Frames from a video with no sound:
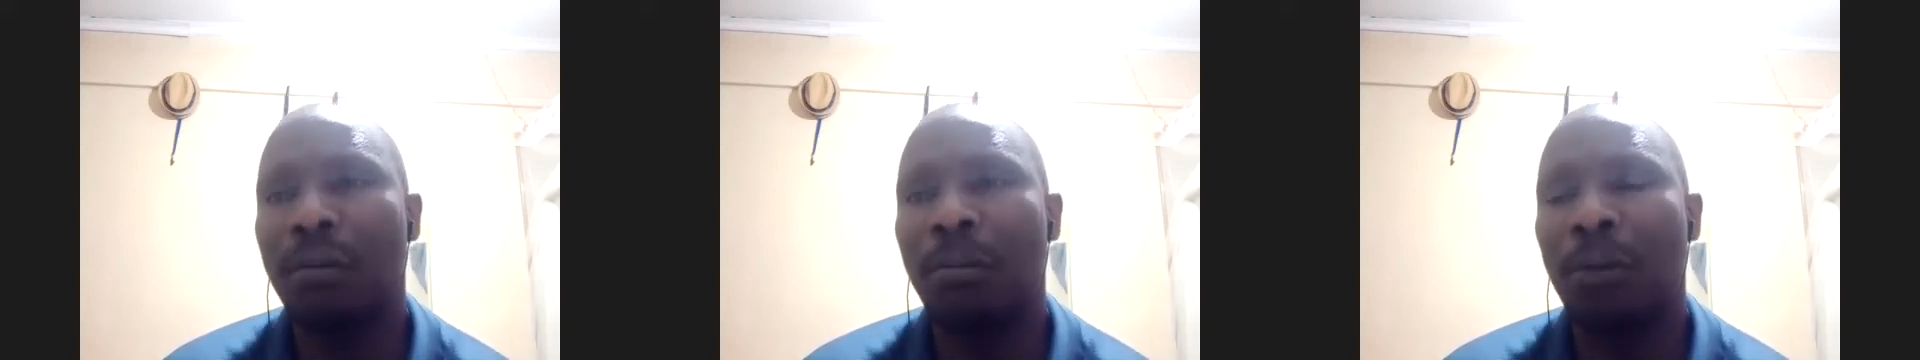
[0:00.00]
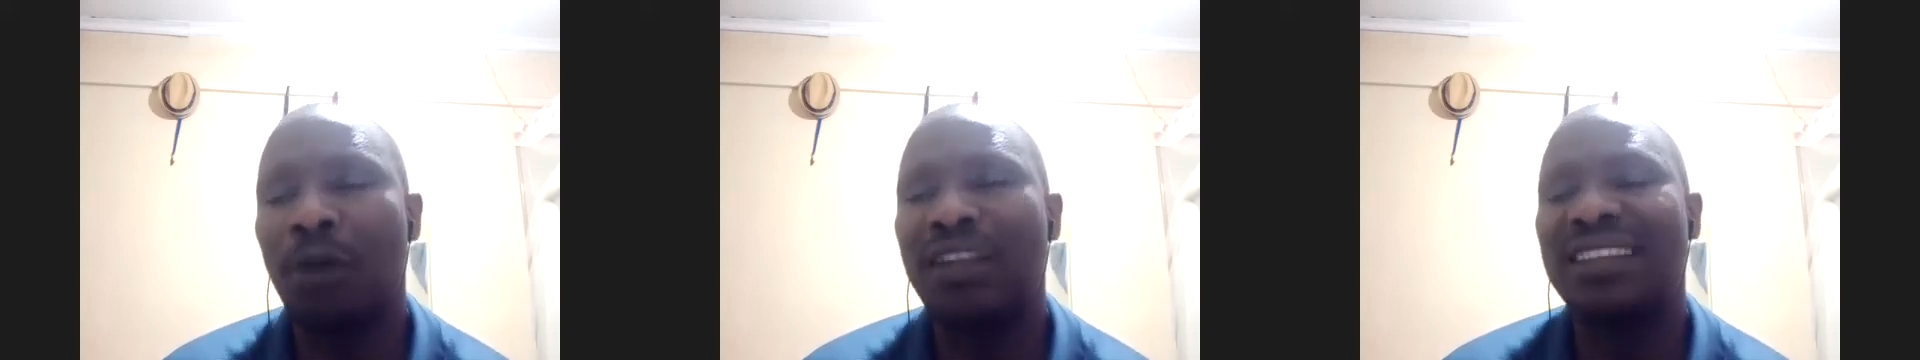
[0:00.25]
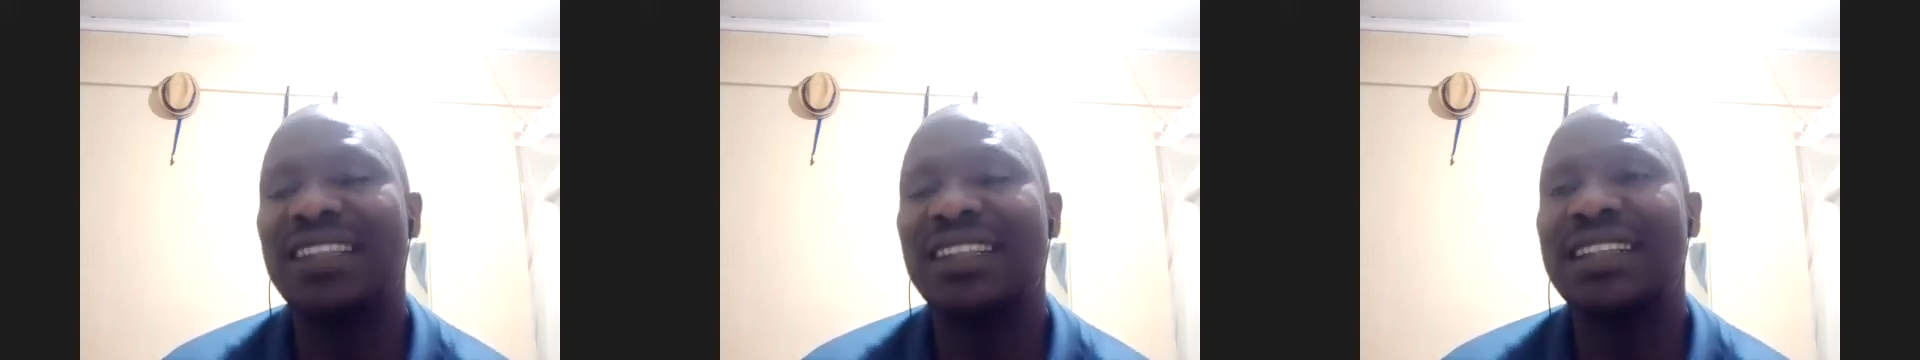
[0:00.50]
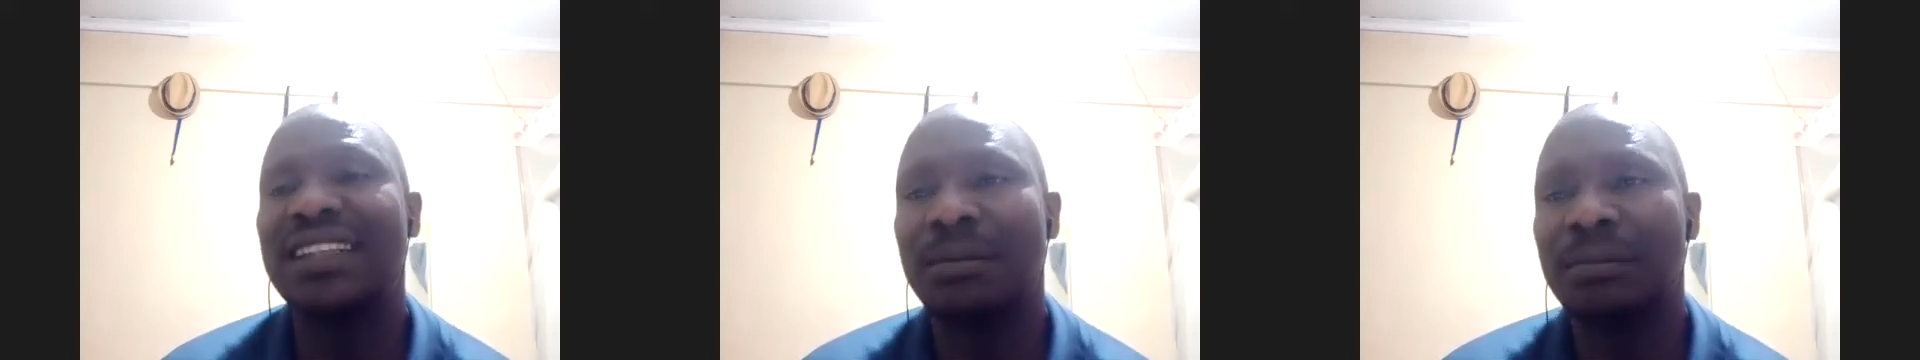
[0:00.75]
both as a
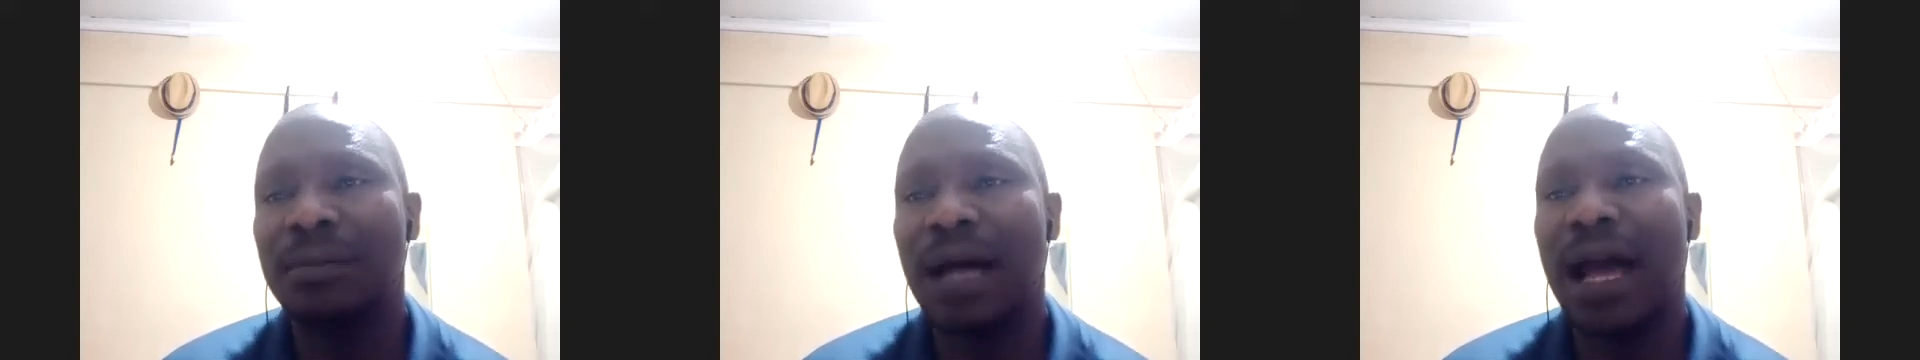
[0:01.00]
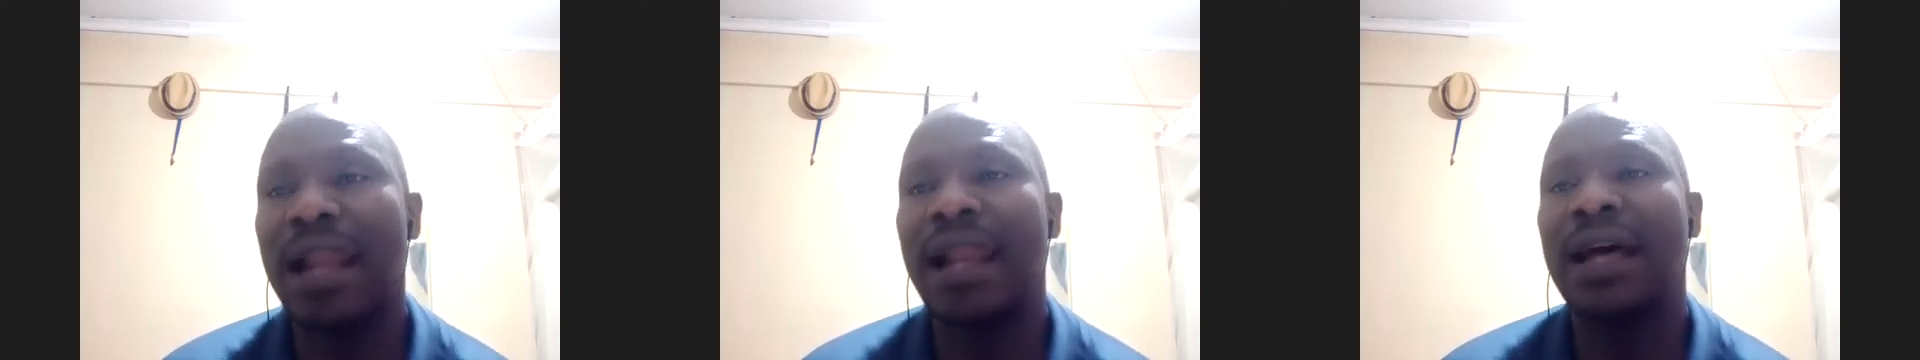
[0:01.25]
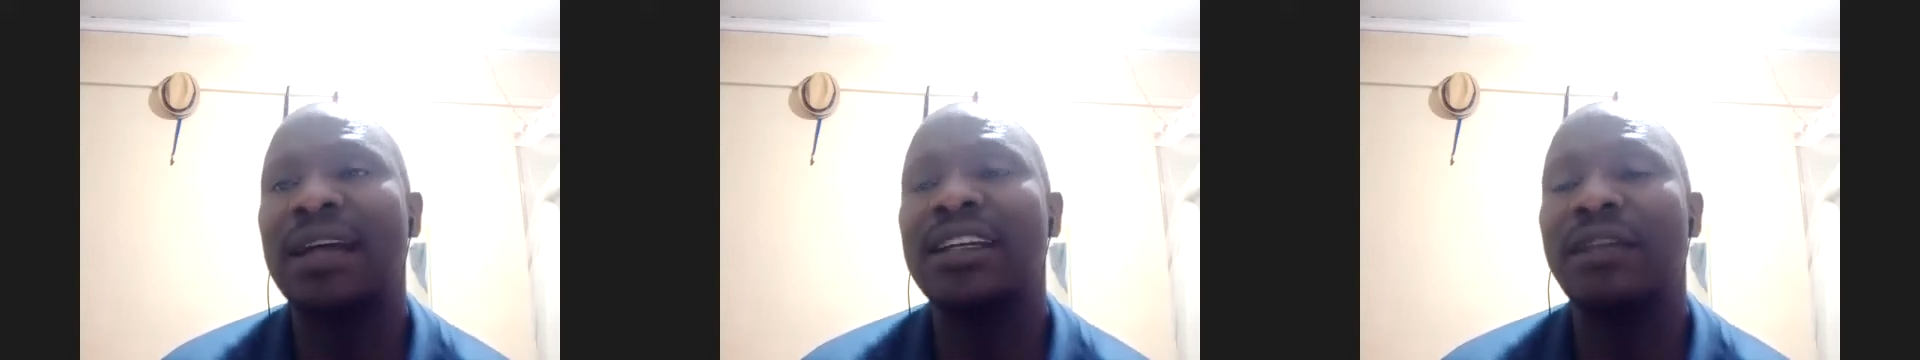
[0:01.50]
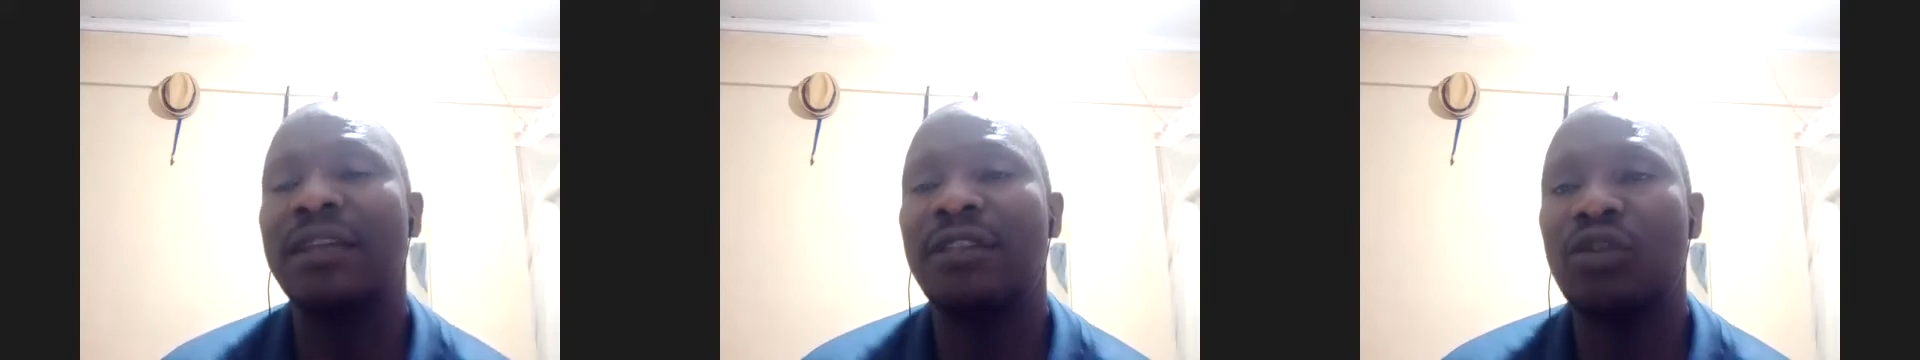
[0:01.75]
team and
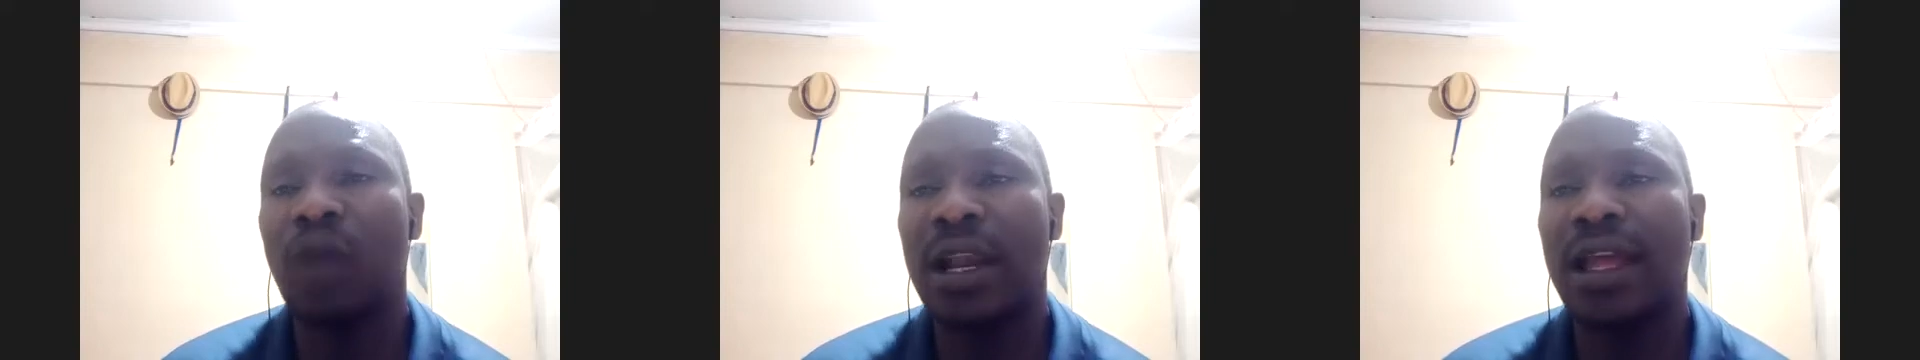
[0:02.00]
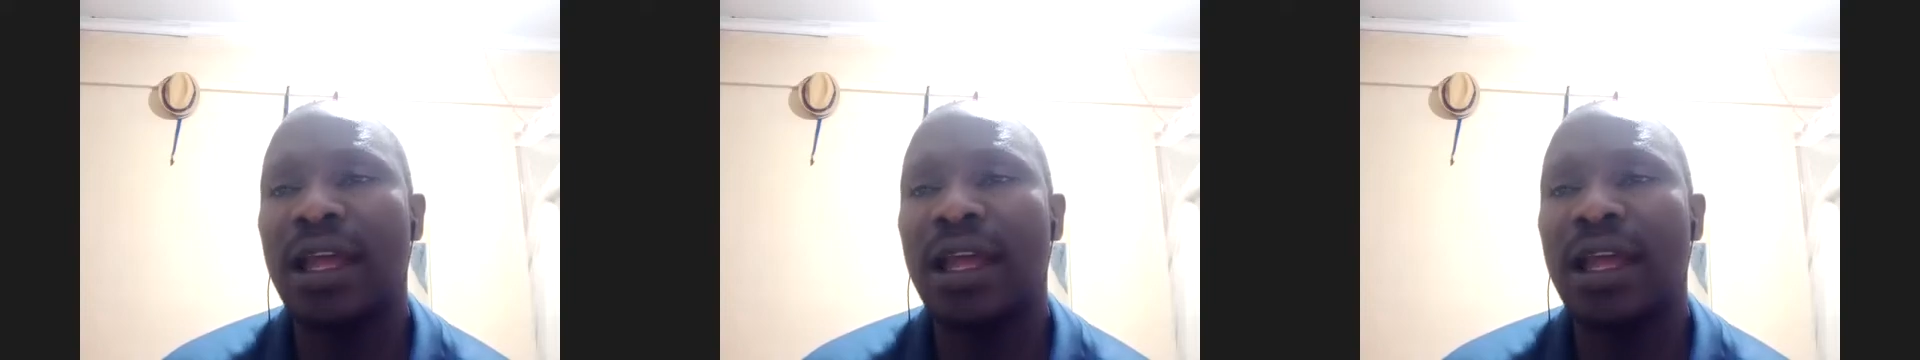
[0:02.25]
individually.